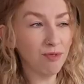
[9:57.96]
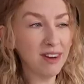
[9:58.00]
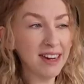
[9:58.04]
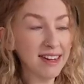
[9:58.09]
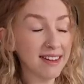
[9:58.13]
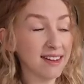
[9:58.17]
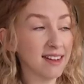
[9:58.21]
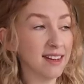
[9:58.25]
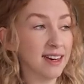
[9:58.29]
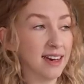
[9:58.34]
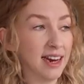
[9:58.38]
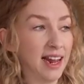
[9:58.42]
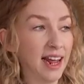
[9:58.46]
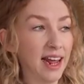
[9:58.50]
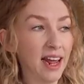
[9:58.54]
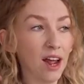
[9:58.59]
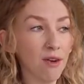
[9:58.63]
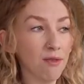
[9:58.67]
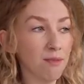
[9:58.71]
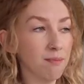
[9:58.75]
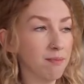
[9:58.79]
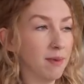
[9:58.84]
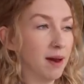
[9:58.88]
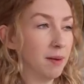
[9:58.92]
Recently,
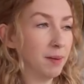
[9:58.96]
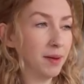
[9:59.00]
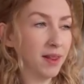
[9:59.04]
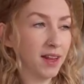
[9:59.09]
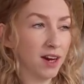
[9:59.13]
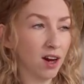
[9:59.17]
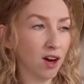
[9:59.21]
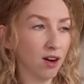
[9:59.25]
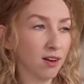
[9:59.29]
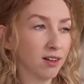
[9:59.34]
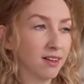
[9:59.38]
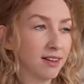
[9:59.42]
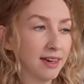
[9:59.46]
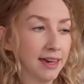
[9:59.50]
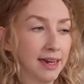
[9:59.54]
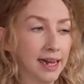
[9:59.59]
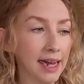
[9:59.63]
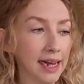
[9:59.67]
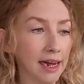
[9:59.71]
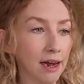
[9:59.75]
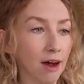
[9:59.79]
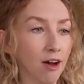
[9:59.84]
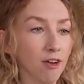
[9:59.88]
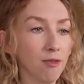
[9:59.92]
maybe the last
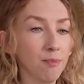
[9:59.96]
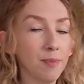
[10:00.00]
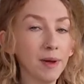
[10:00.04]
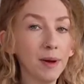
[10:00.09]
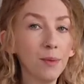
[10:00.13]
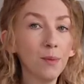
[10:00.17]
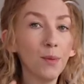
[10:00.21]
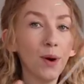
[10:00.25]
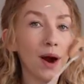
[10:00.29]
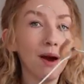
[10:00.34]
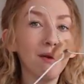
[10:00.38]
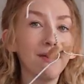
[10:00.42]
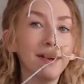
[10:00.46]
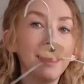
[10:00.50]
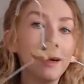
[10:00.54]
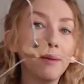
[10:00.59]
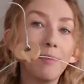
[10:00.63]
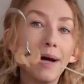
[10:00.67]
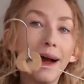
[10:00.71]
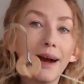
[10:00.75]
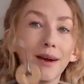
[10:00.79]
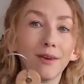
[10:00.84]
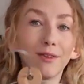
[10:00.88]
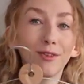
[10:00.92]
year, I've been wearing it
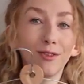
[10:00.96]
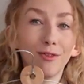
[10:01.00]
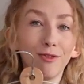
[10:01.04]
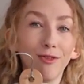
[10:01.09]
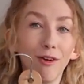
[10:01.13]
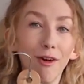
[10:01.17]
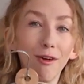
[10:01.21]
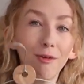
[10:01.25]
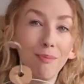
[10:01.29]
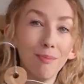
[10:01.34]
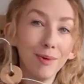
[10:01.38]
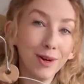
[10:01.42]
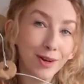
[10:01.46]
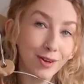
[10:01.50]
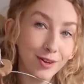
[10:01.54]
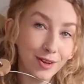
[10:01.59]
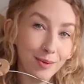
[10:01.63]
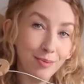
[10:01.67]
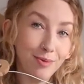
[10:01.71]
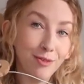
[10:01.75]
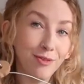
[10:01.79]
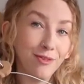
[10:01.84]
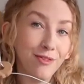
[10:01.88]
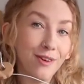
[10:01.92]
back to front because
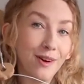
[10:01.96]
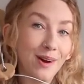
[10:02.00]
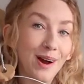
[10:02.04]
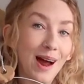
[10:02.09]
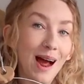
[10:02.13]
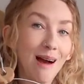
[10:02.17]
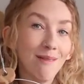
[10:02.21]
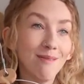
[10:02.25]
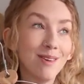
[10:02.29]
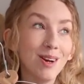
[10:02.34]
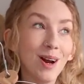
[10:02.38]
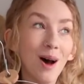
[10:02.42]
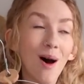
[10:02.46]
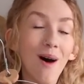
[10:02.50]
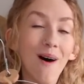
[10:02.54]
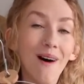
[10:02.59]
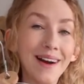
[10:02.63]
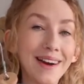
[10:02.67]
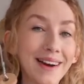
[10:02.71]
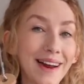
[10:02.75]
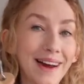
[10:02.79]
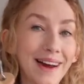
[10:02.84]
I prefer having a high